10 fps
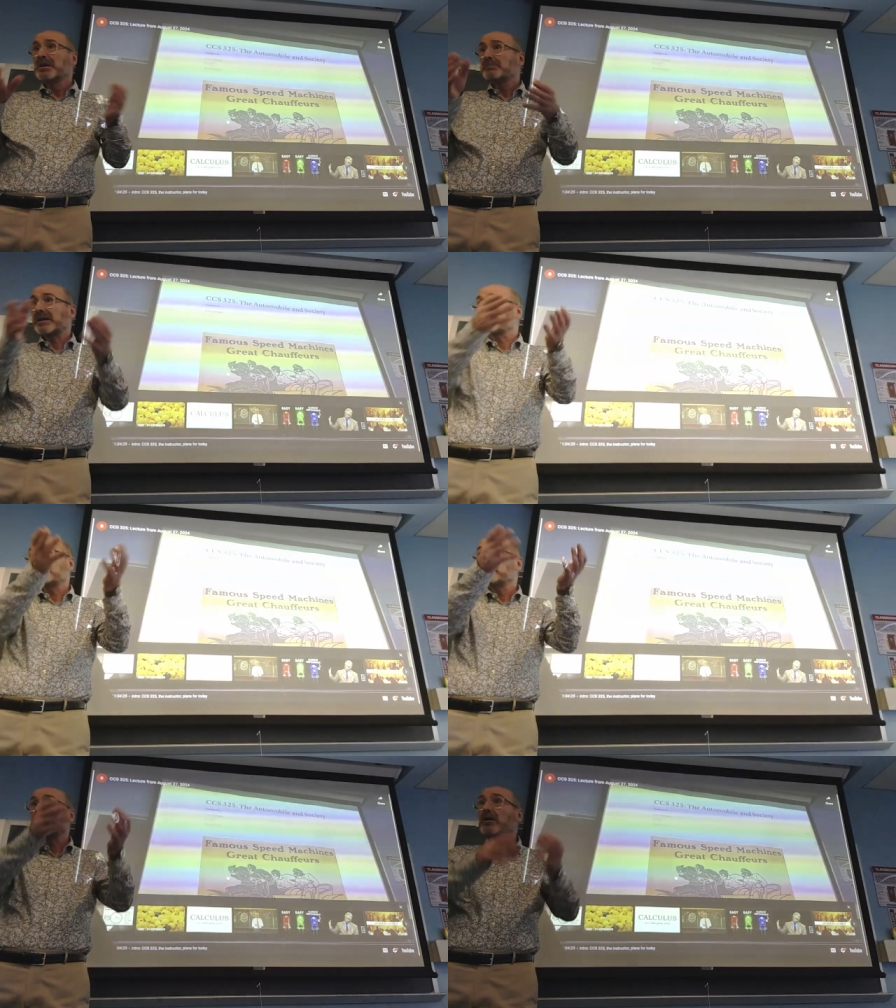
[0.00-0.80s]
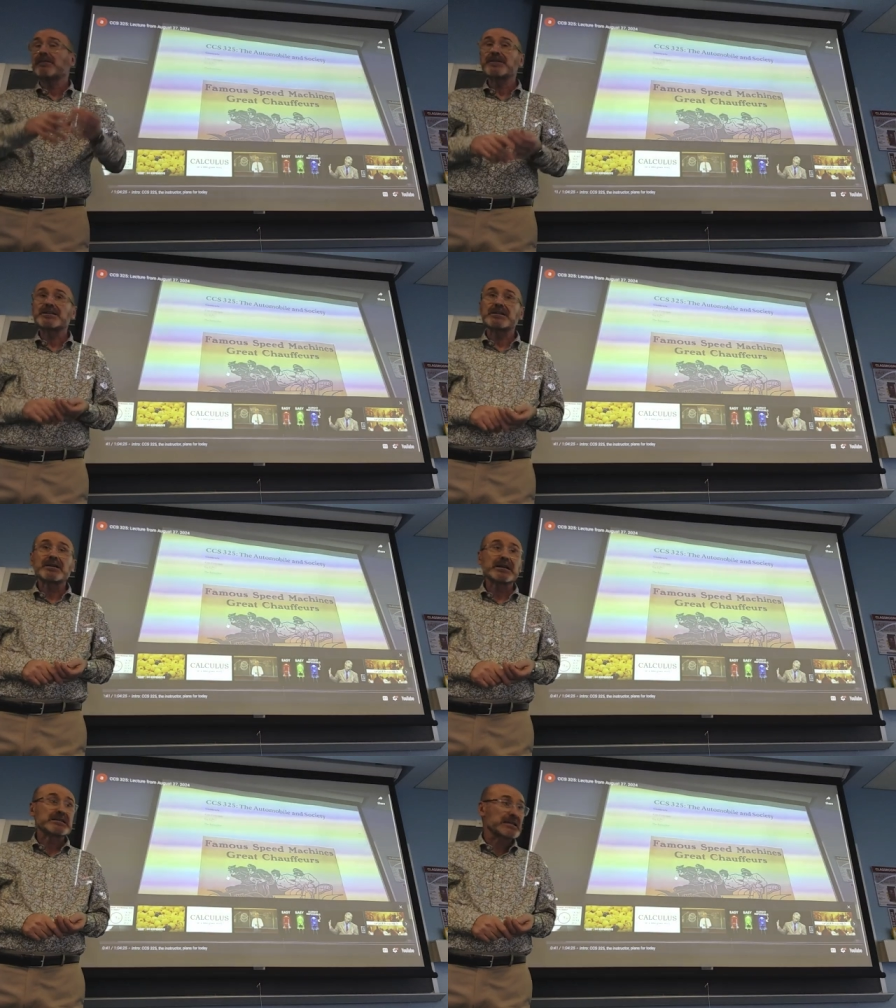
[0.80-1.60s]
But my office
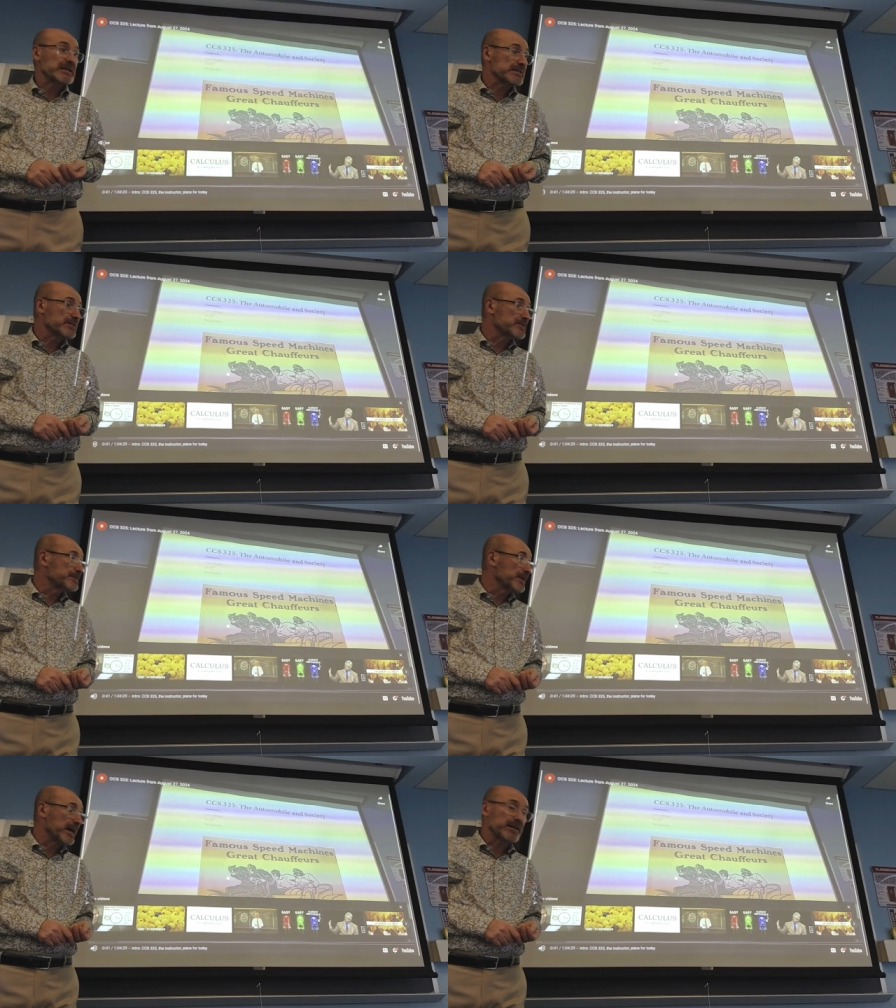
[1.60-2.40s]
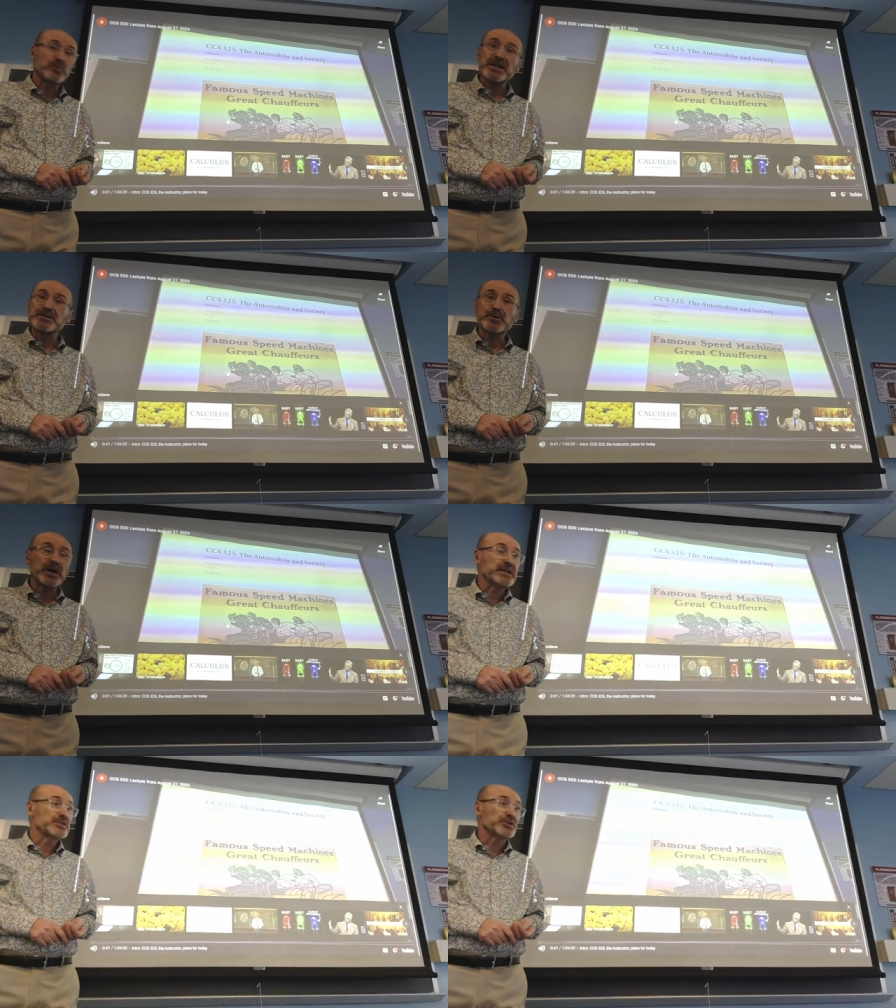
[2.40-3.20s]
is easy to find once you
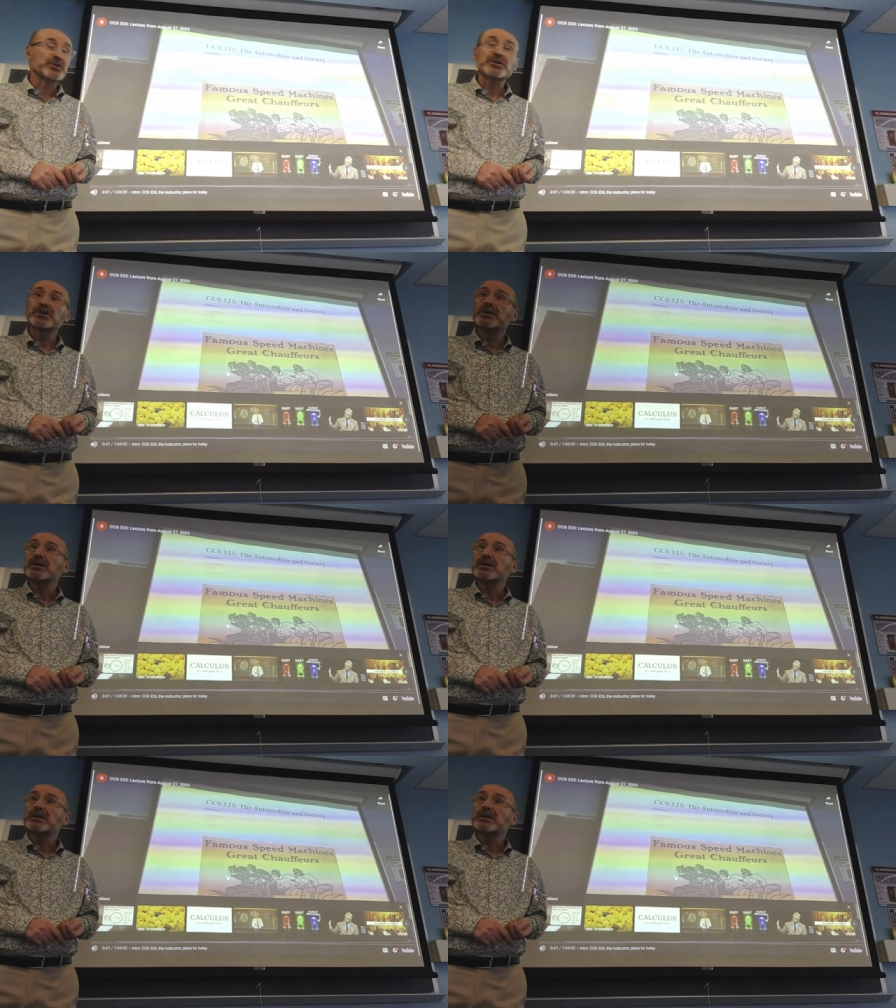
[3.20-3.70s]
enter,